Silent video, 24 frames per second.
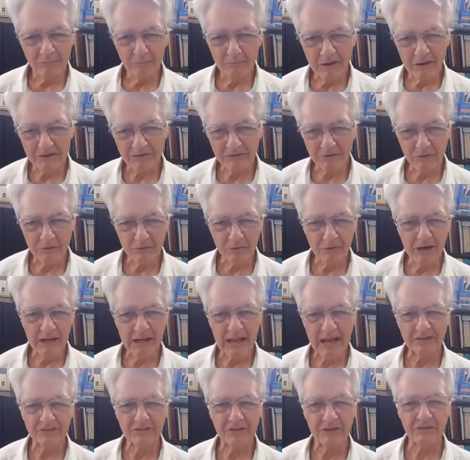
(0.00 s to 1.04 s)
muscle
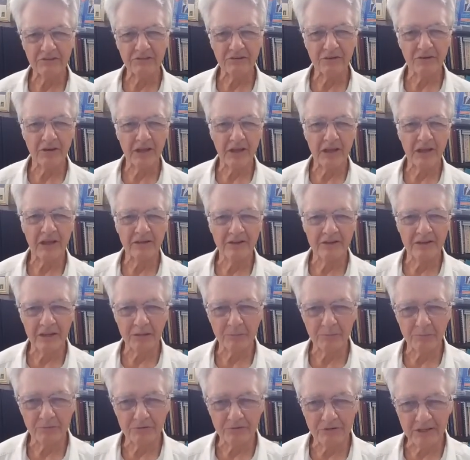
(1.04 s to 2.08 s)
relaxation and
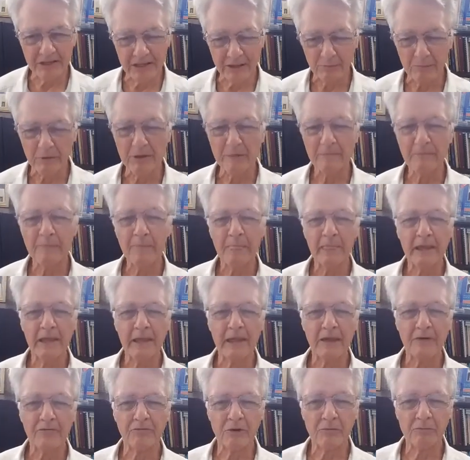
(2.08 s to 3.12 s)
deep sleep.
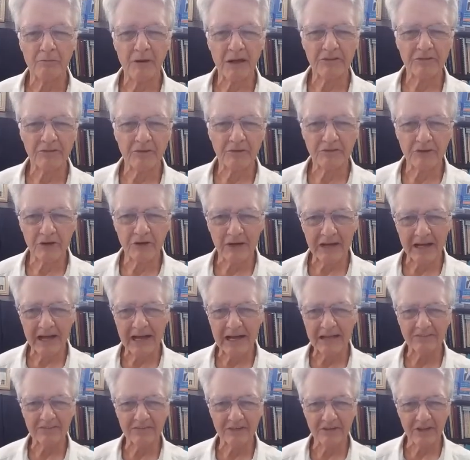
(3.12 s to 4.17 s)
If your muscles are
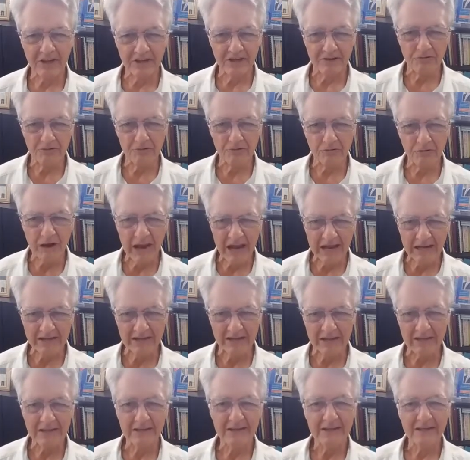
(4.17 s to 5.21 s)
constantly
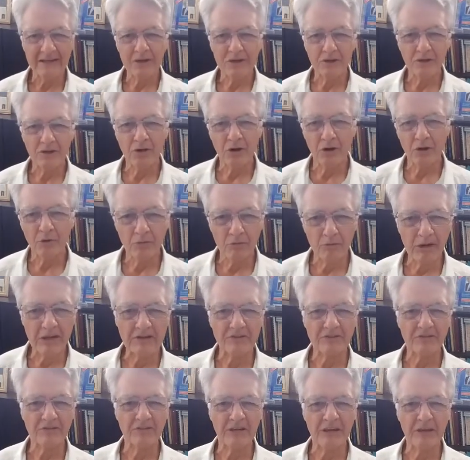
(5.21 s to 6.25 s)
contracting, you don't
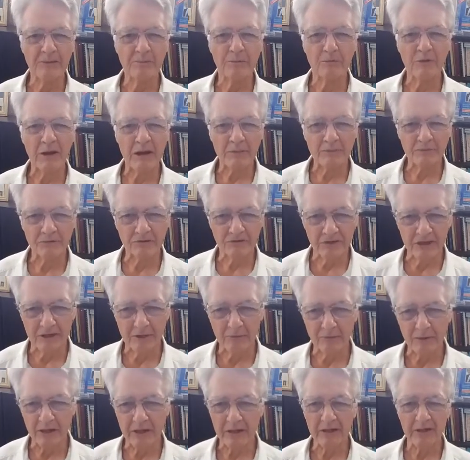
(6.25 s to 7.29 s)
reach deep REM
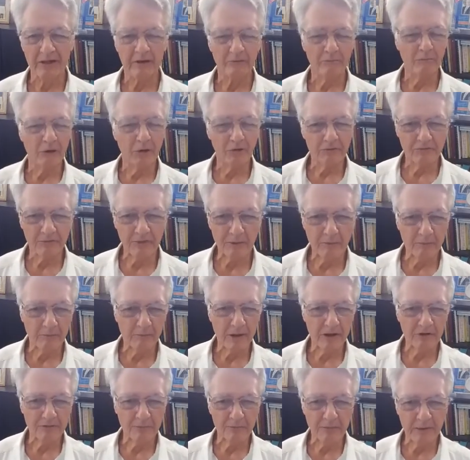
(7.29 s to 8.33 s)
sleep. Well, most
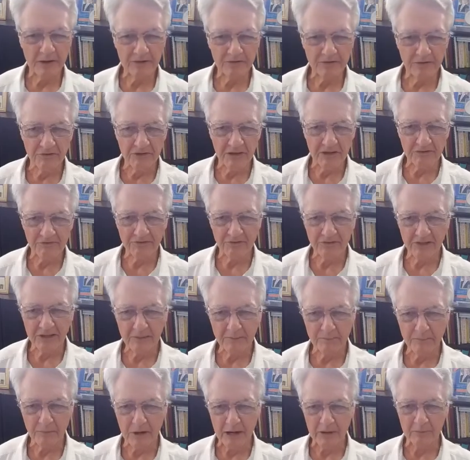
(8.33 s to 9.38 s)
fibromyalgia patients have
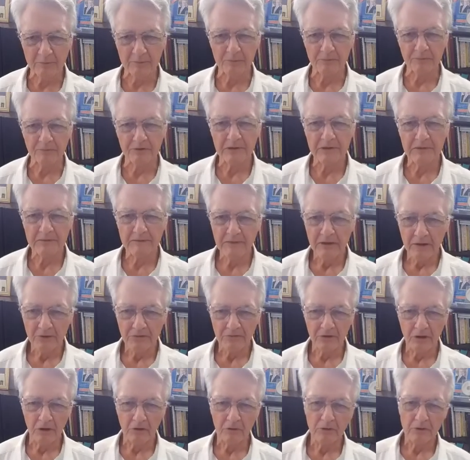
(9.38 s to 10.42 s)
sleep problems.
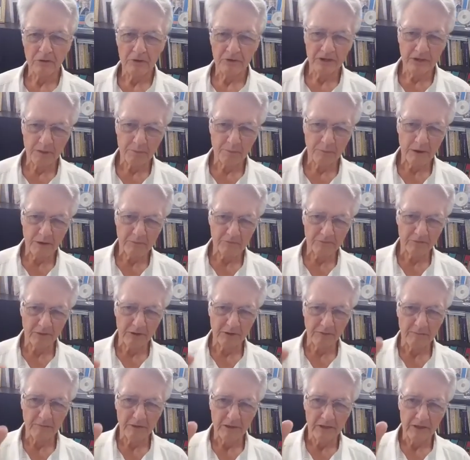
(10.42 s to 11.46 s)
So deep REM
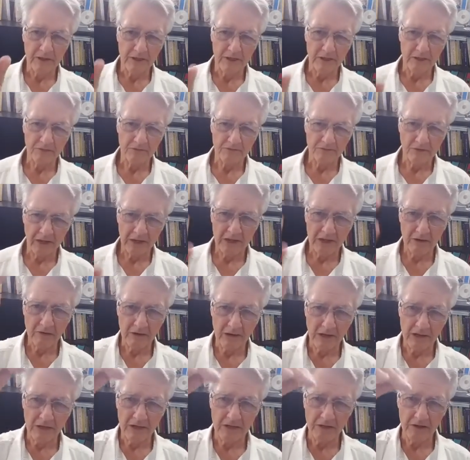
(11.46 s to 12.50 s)
sleep is here,
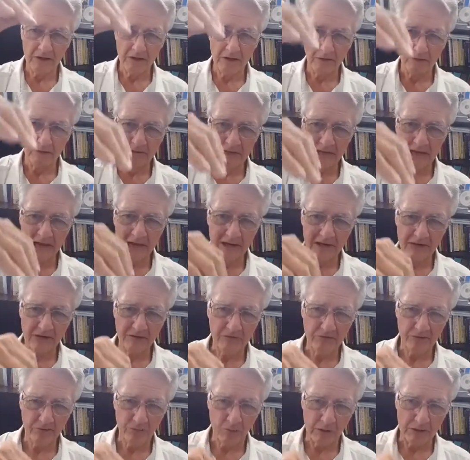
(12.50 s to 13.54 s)
and then you go down.
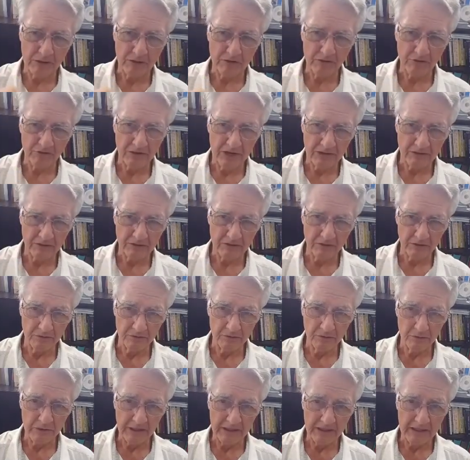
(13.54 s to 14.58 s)
This is when you start
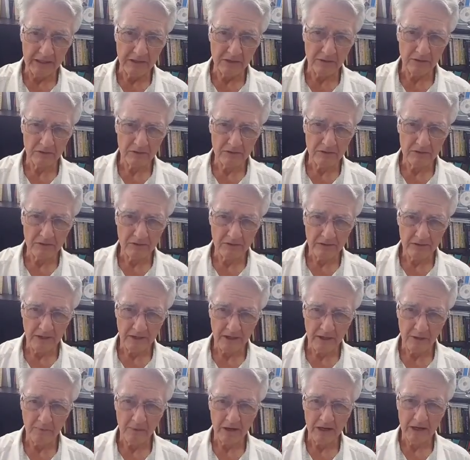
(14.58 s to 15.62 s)
to heal,
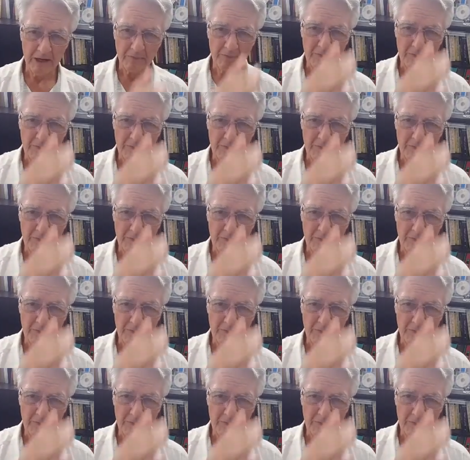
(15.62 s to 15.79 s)
then come back